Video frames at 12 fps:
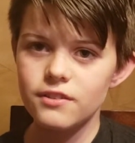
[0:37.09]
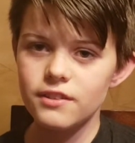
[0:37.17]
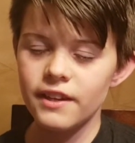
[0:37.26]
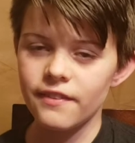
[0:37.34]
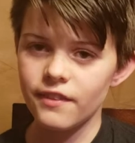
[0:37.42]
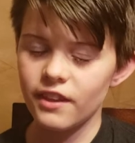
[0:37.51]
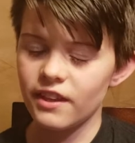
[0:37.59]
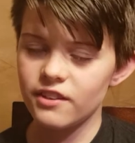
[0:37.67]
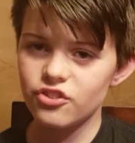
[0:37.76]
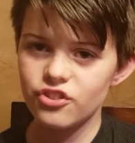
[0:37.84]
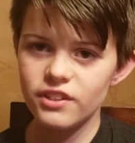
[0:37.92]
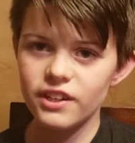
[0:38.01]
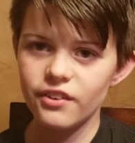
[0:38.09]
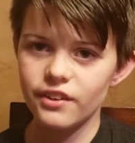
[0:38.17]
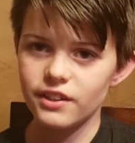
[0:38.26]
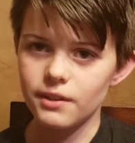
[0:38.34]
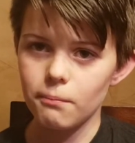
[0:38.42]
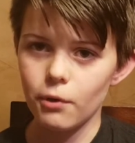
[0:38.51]
in the
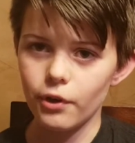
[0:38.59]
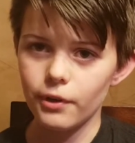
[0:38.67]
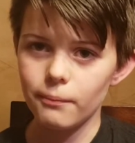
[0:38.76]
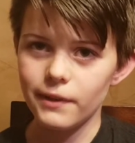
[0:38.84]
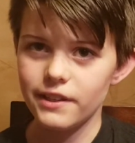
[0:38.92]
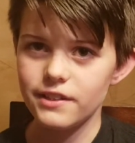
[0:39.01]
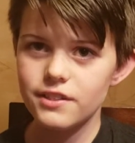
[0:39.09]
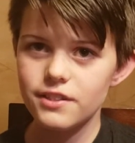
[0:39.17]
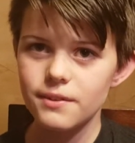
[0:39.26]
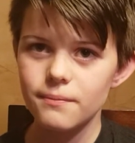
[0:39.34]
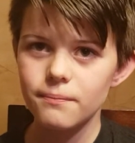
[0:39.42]
engineering department